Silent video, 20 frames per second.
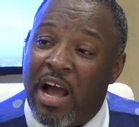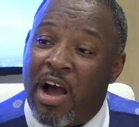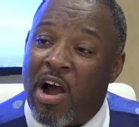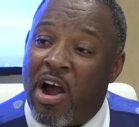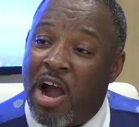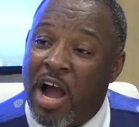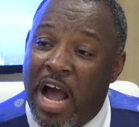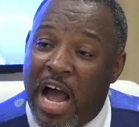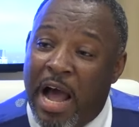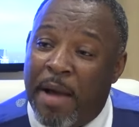are
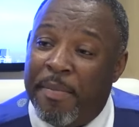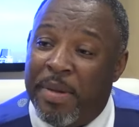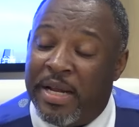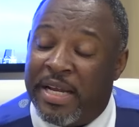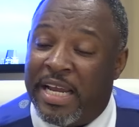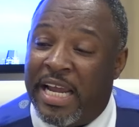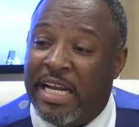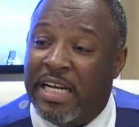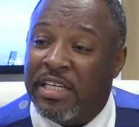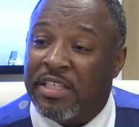
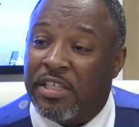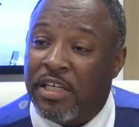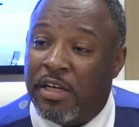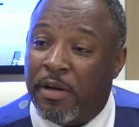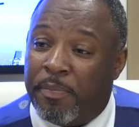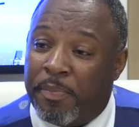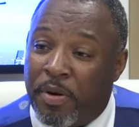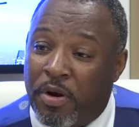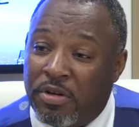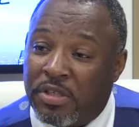obligated to the
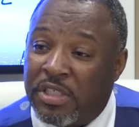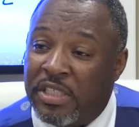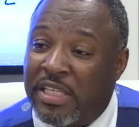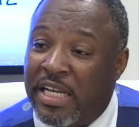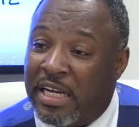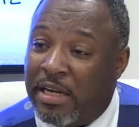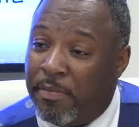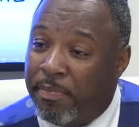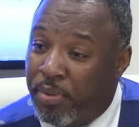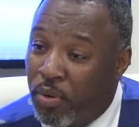person
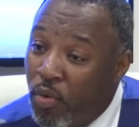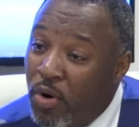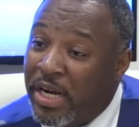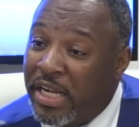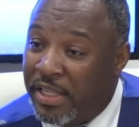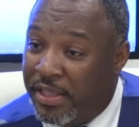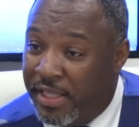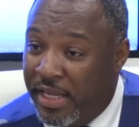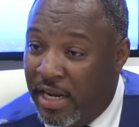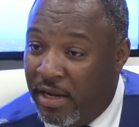that
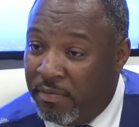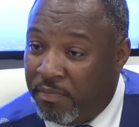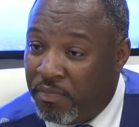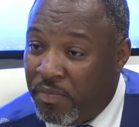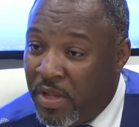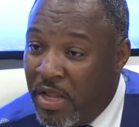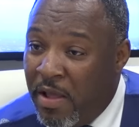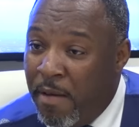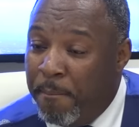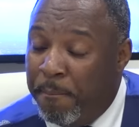appointed them.
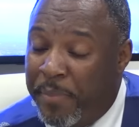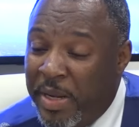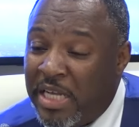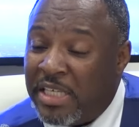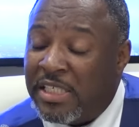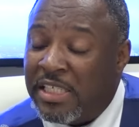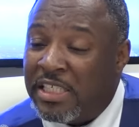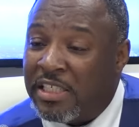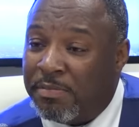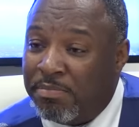
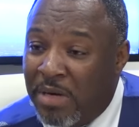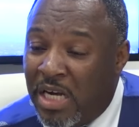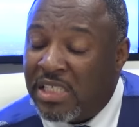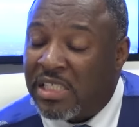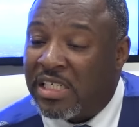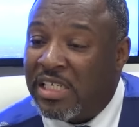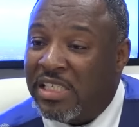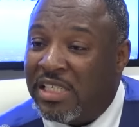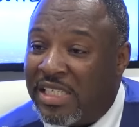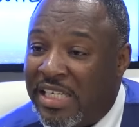Business
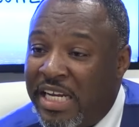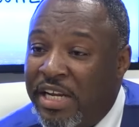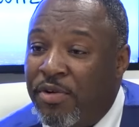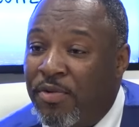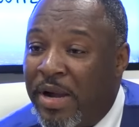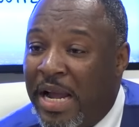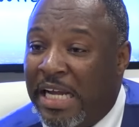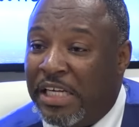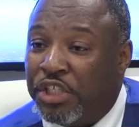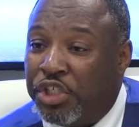must
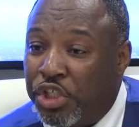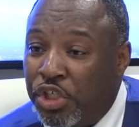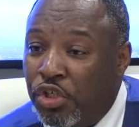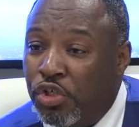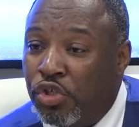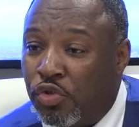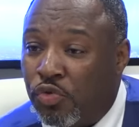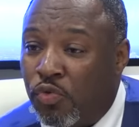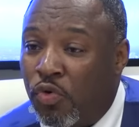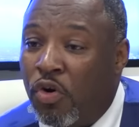continue as
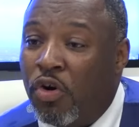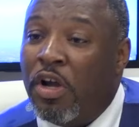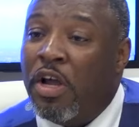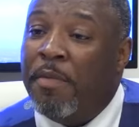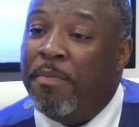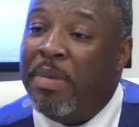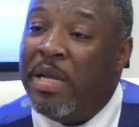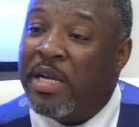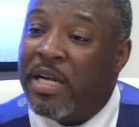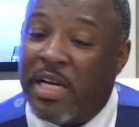usual
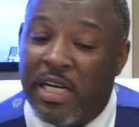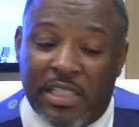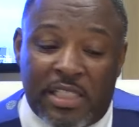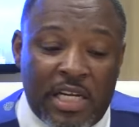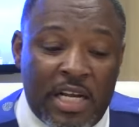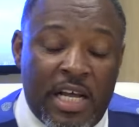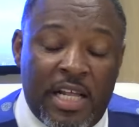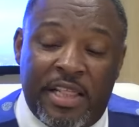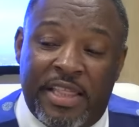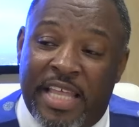because
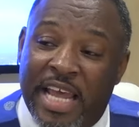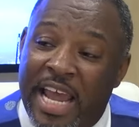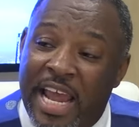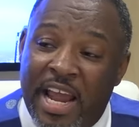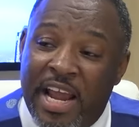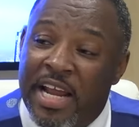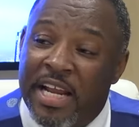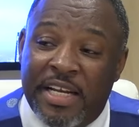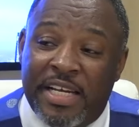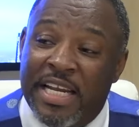
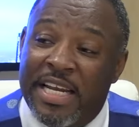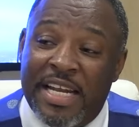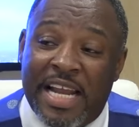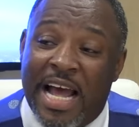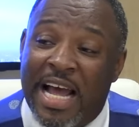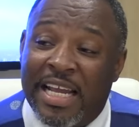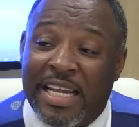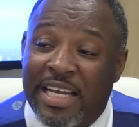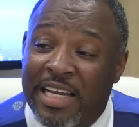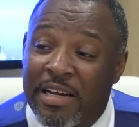they did
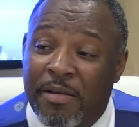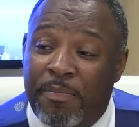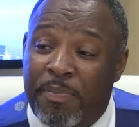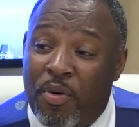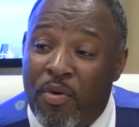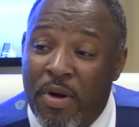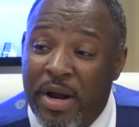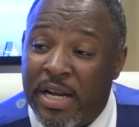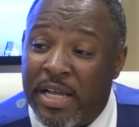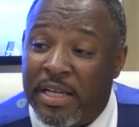not get
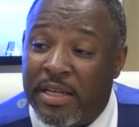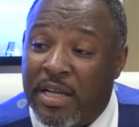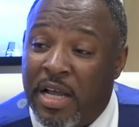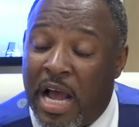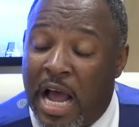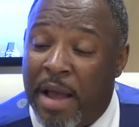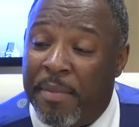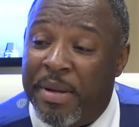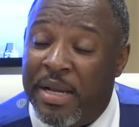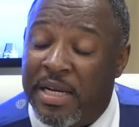appointed.
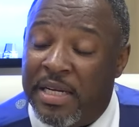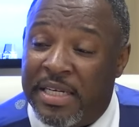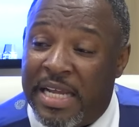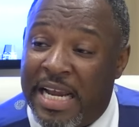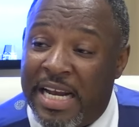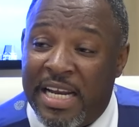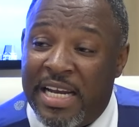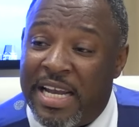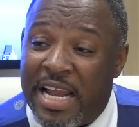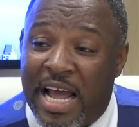I mean,
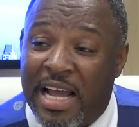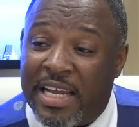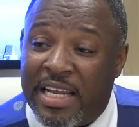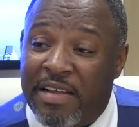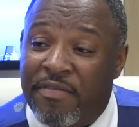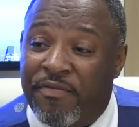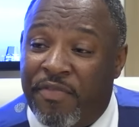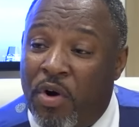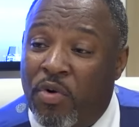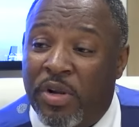they did not
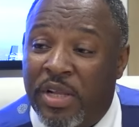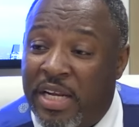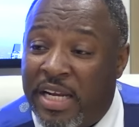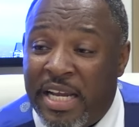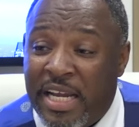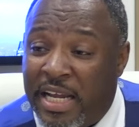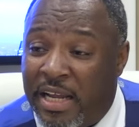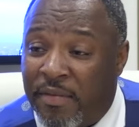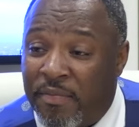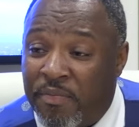get voted
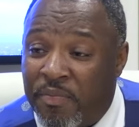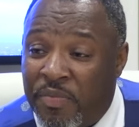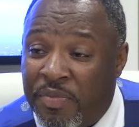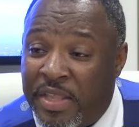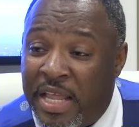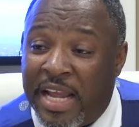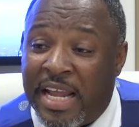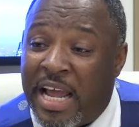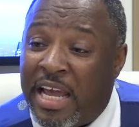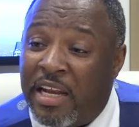in.
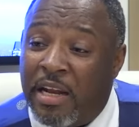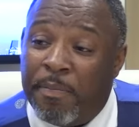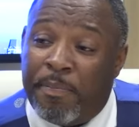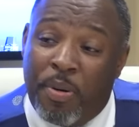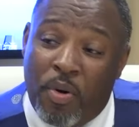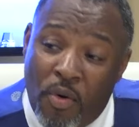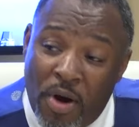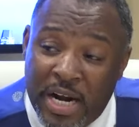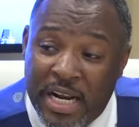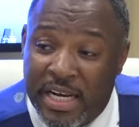They got it
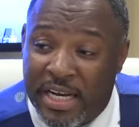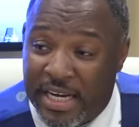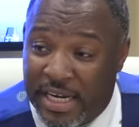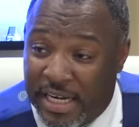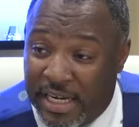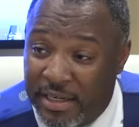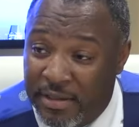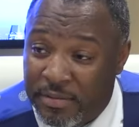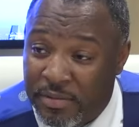appointed in.